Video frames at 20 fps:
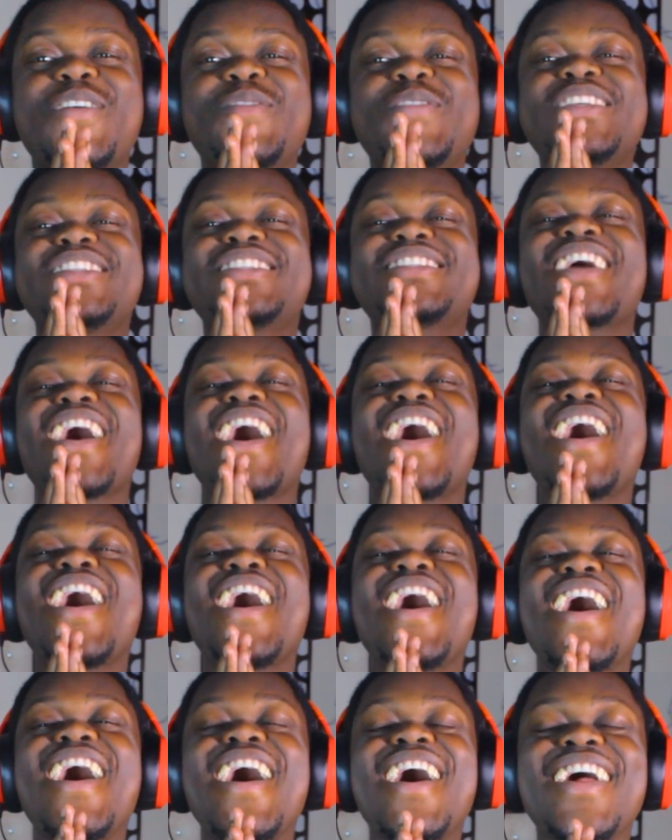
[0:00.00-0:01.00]

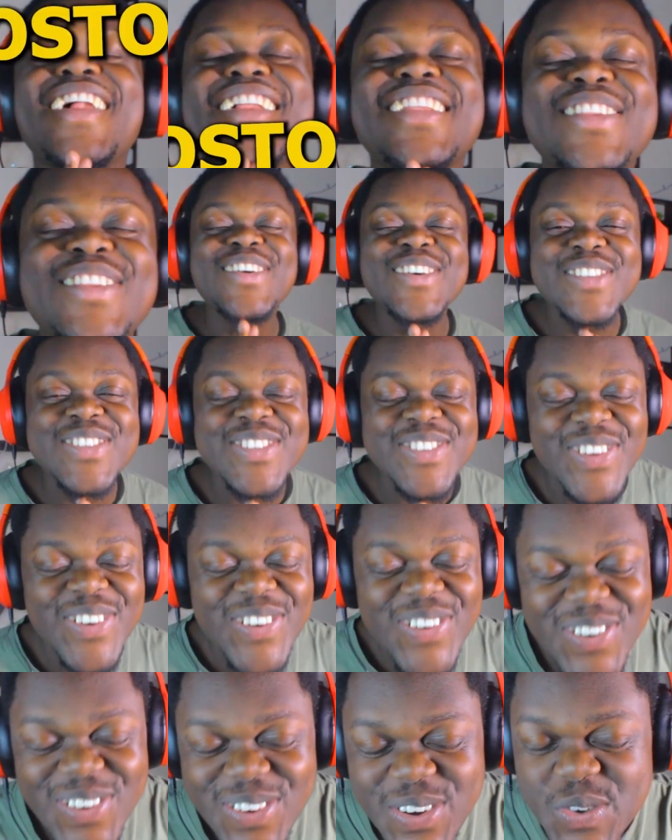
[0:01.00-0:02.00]
Namaskar
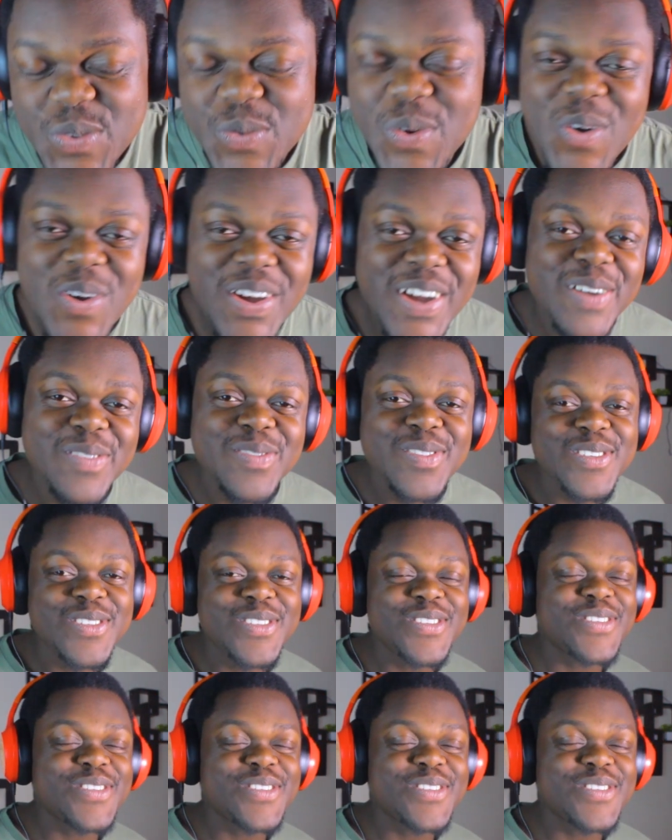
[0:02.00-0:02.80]
Dosto, welcome to